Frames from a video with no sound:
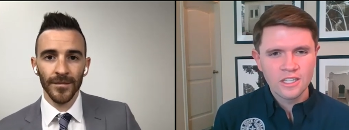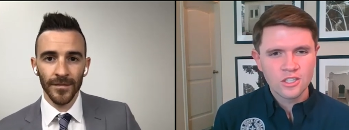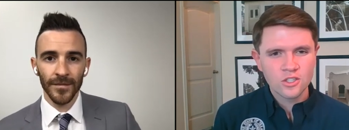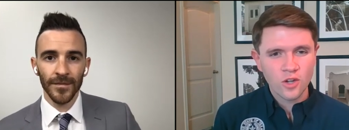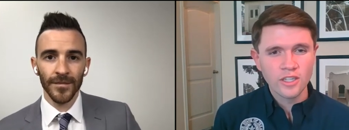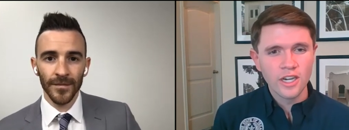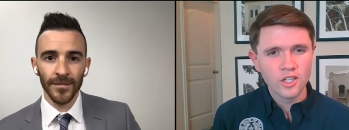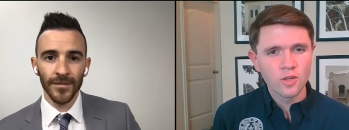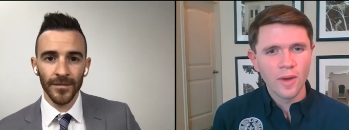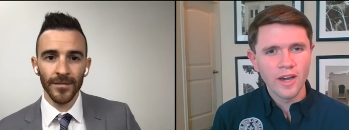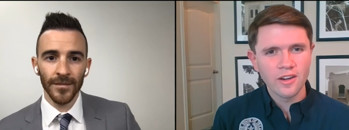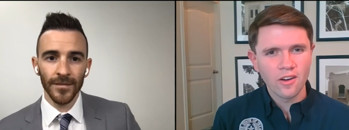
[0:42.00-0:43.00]
Speaker 1: trying to
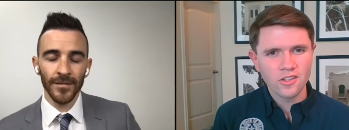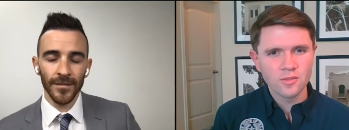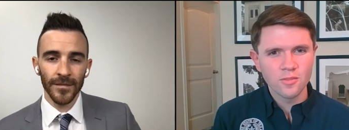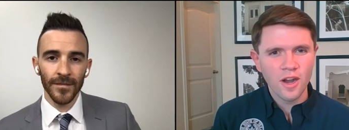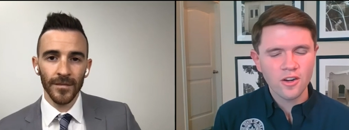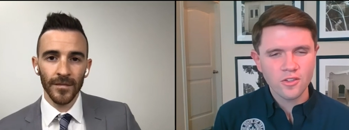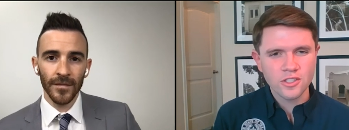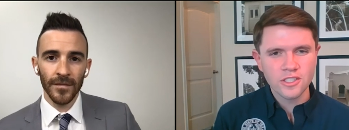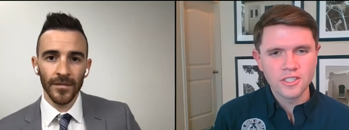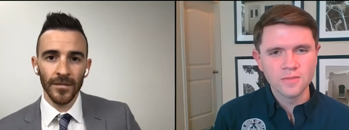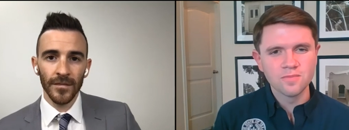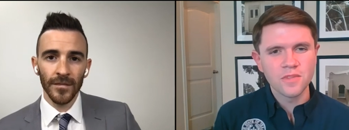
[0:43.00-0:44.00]
undermine our
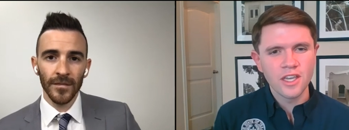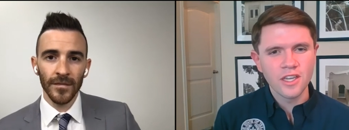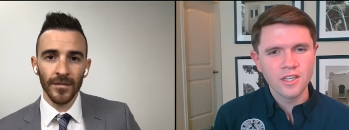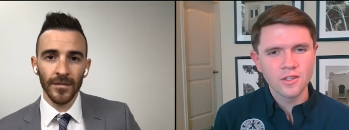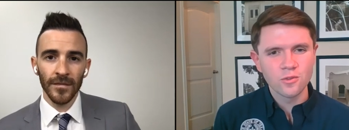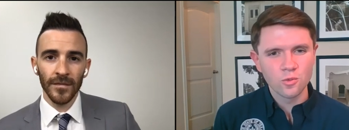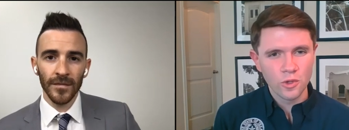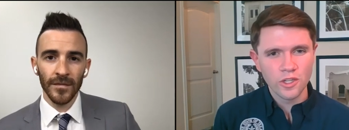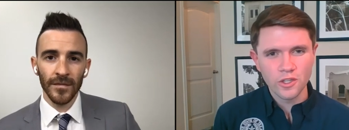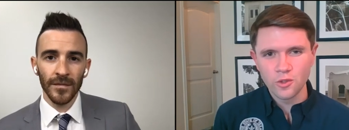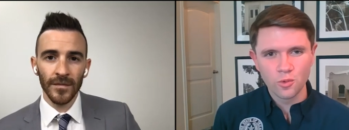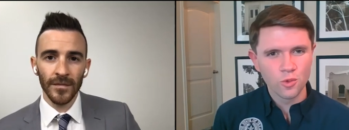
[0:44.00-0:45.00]
democracy and rig
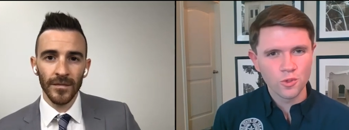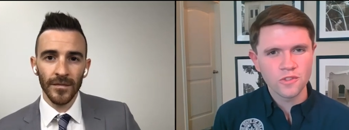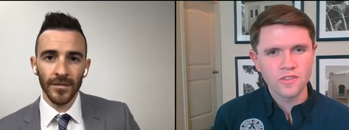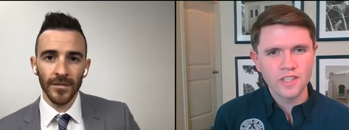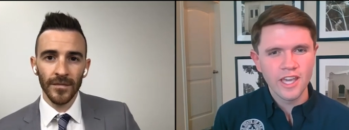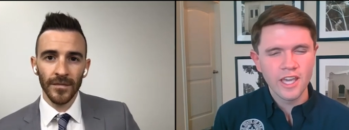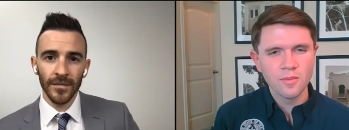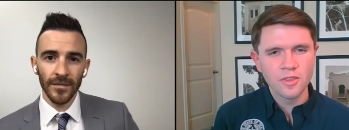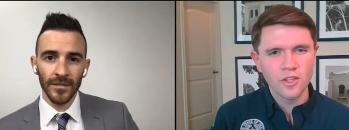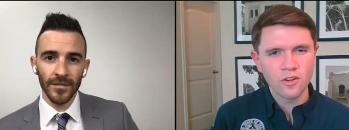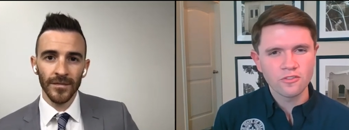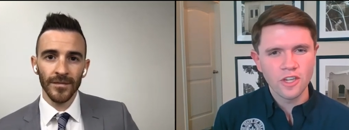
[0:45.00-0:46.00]
the rules of the game in
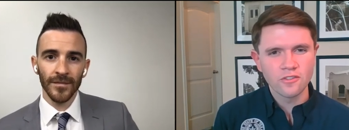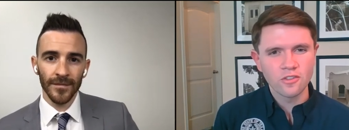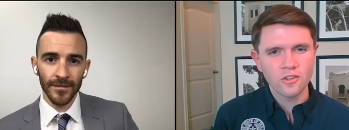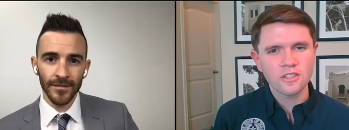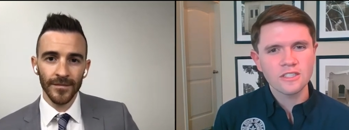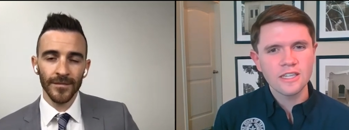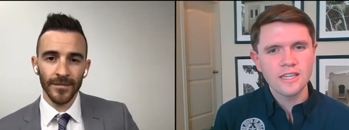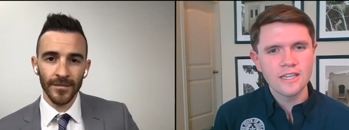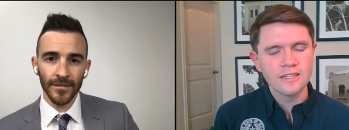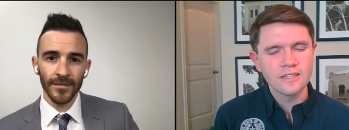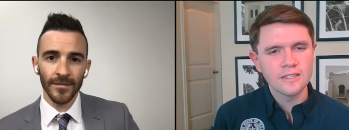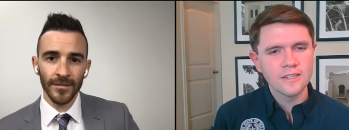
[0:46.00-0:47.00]
their favor.
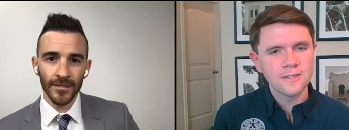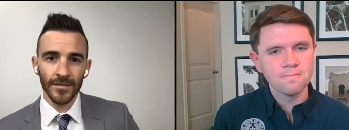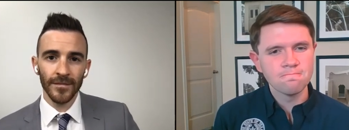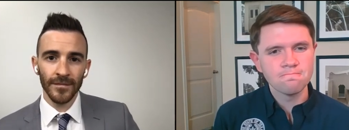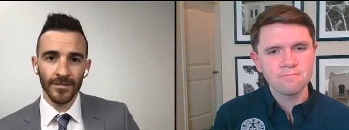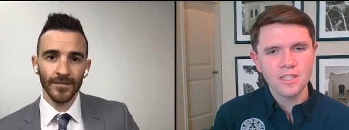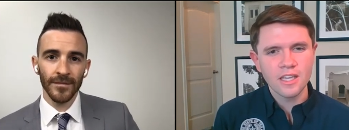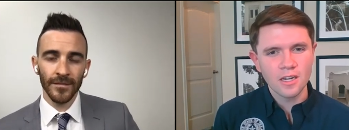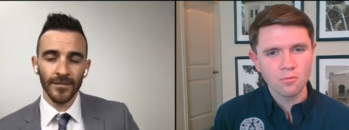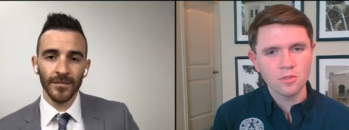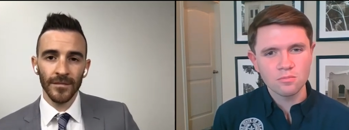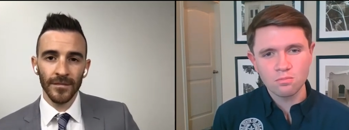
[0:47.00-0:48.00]
And um, and
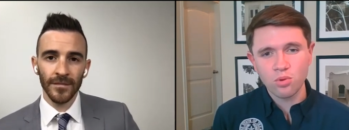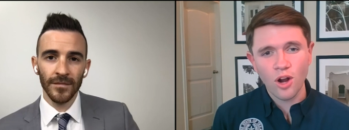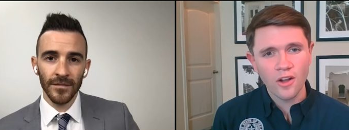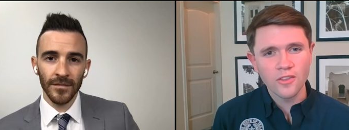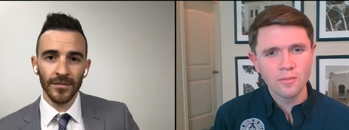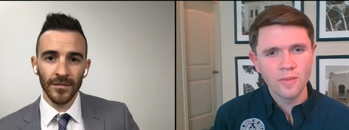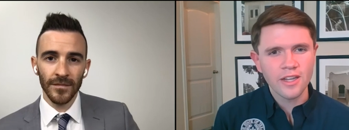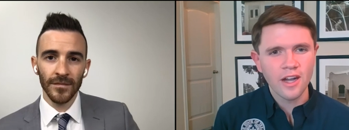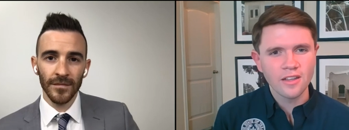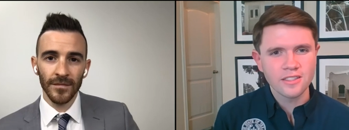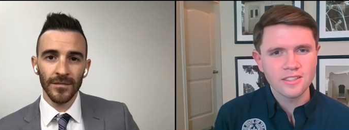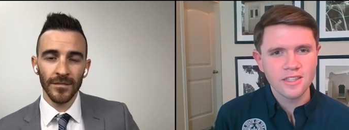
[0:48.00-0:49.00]
I'm proud that my
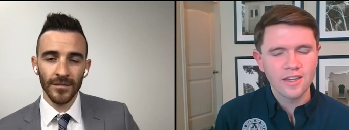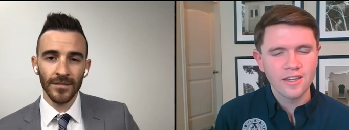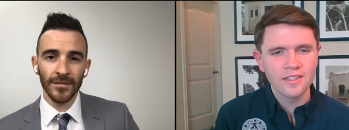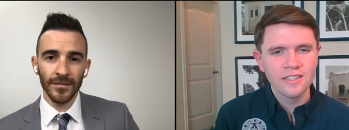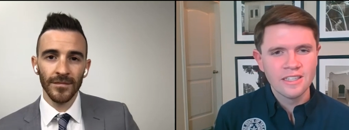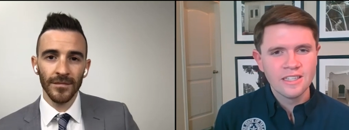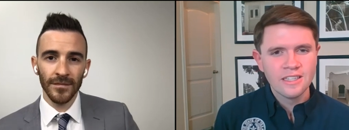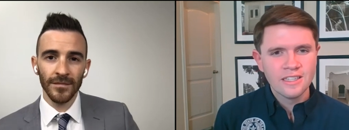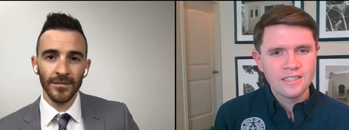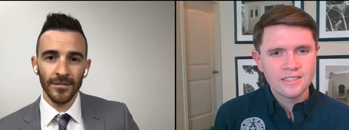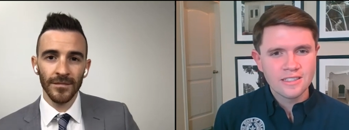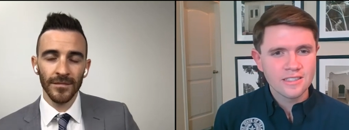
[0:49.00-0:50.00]
colleagues and I
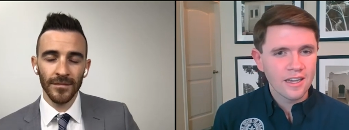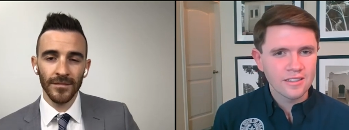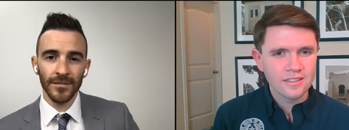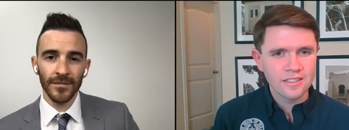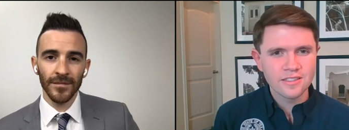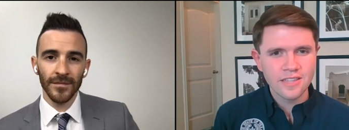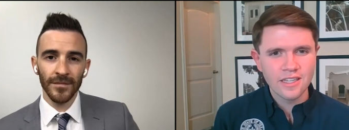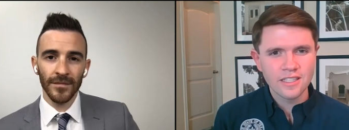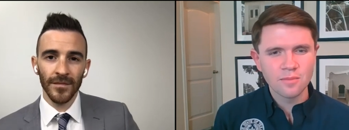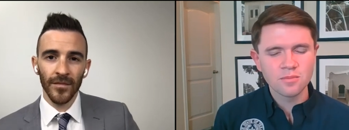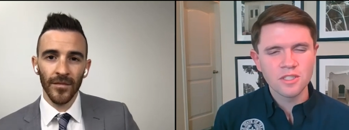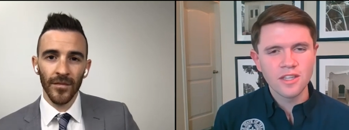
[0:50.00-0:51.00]
decided to stand
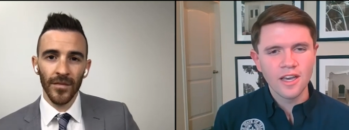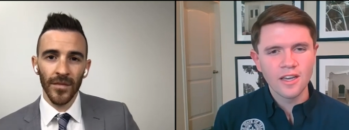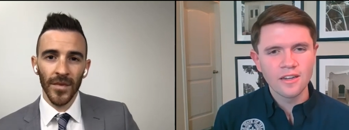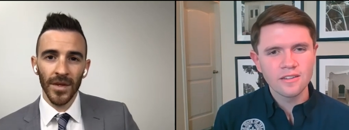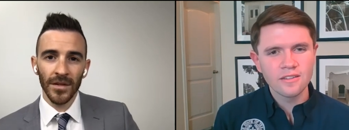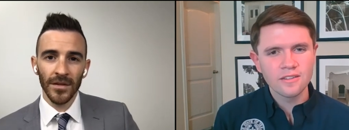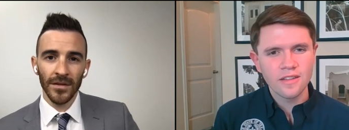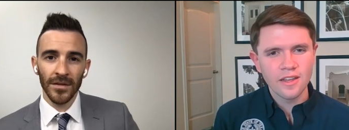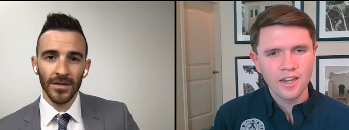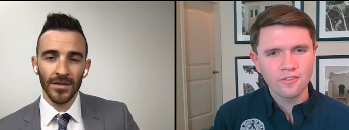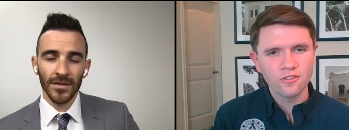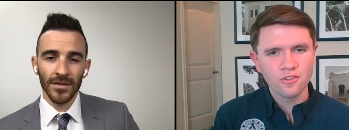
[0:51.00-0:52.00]
up to that that
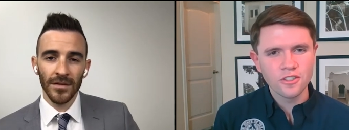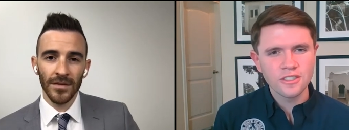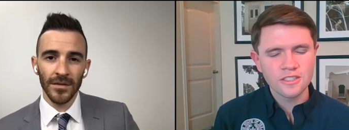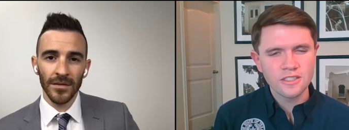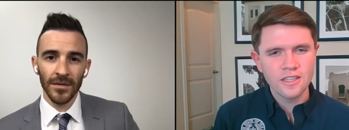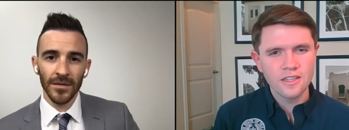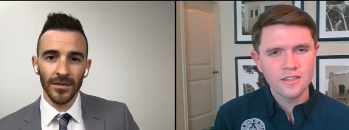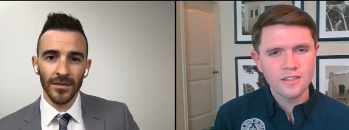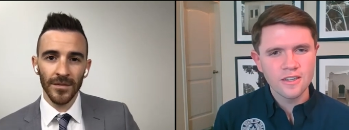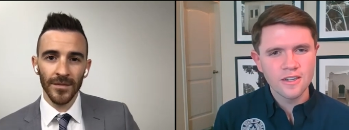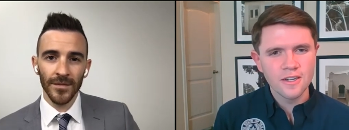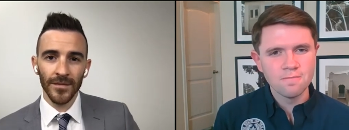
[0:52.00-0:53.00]
effort and
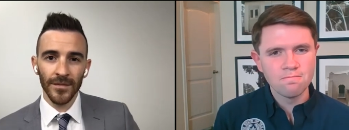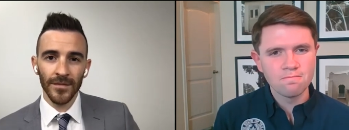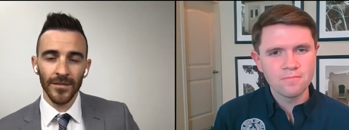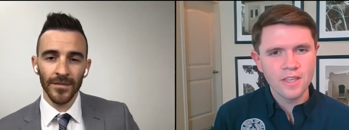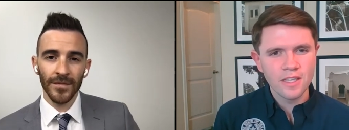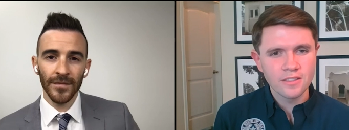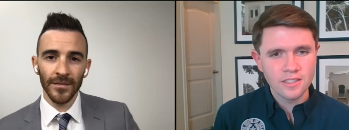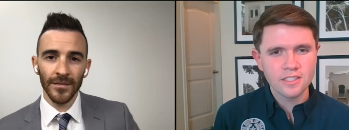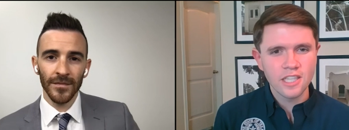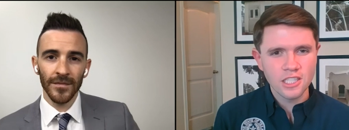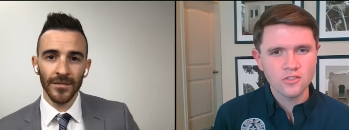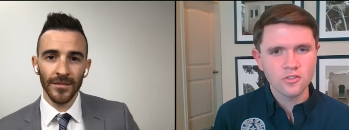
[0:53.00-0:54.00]
um, and
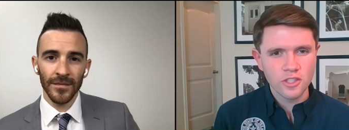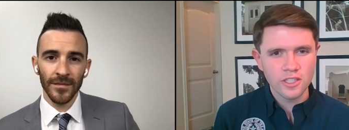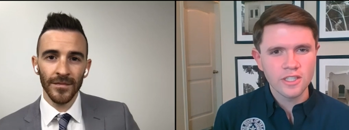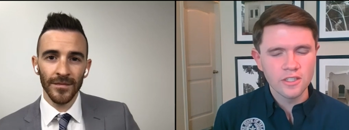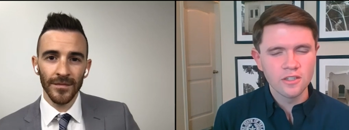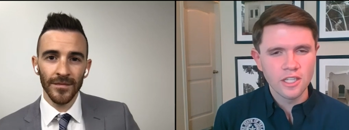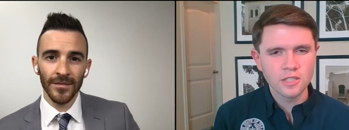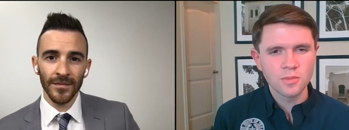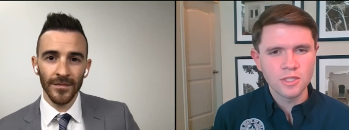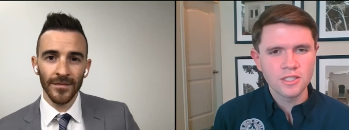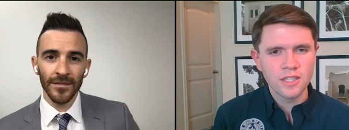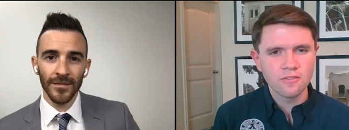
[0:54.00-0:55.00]
successfully kill
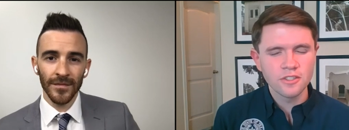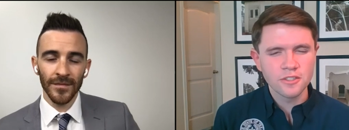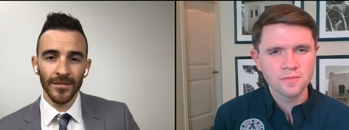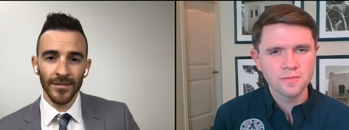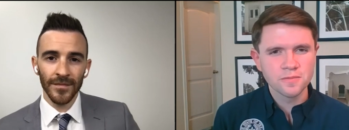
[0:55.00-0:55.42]
SB seven.